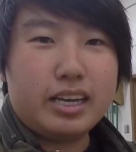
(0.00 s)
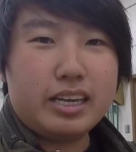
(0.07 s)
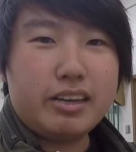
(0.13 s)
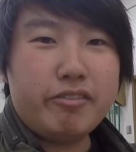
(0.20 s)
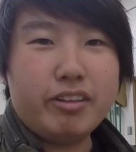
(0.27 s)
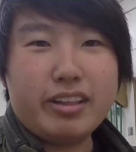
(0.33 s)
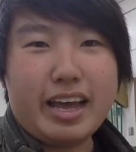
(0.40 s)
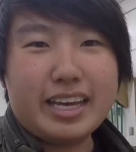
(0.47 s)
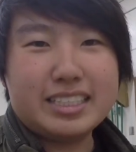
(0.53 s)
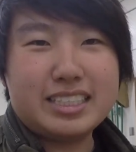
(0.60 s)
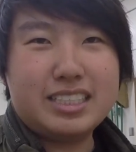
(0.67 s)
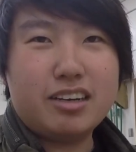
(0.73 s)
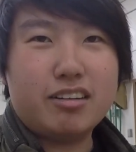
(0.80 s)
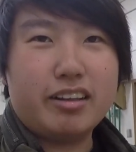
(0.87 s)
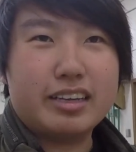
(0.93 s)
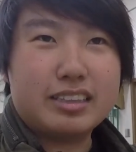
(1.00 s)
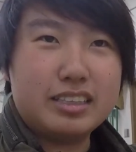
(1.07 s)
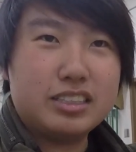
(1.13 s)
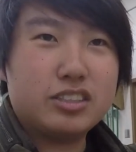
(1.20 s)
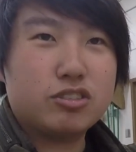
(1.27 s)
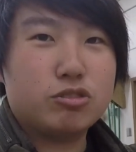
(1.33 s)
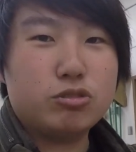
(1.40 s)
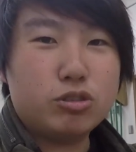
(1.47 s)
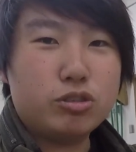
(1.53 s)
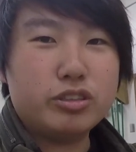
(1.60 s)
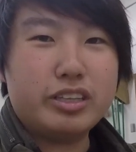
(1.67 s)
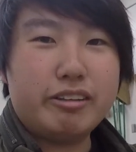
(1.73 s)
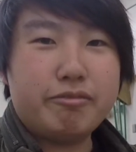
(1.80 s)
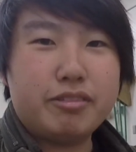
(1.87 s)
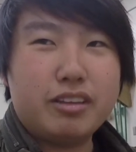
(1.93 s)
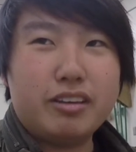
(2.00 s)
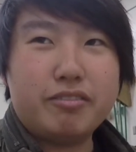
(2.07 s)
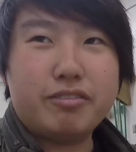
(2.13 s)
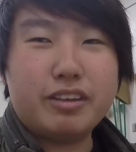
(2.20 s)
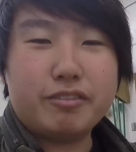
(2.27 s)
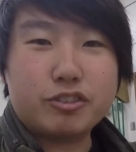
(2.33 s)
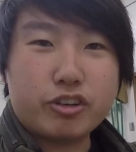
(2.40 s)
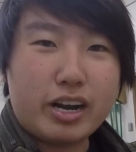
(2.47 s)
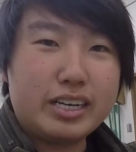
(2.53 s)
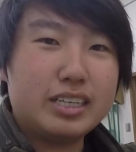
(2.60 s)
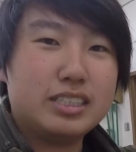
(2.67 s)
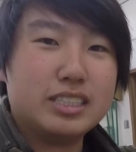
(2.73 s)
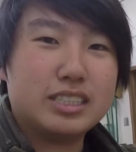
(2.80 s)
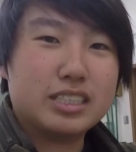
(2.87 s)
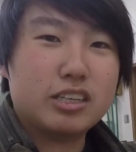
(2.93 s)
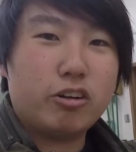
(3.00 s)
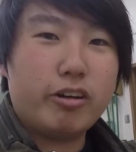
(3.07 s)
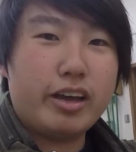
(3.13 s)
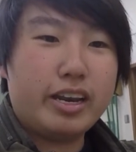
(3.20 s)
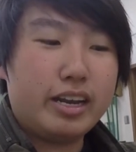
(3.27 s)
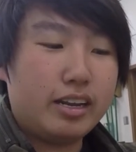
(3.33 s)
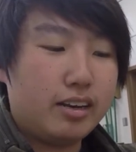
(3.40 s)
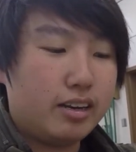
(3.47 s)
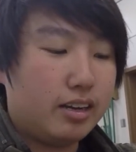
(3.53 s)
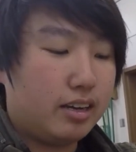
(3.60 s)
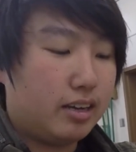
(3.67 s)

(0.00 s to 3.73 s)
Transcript: even last year, like this school, they've tried to just go ahead and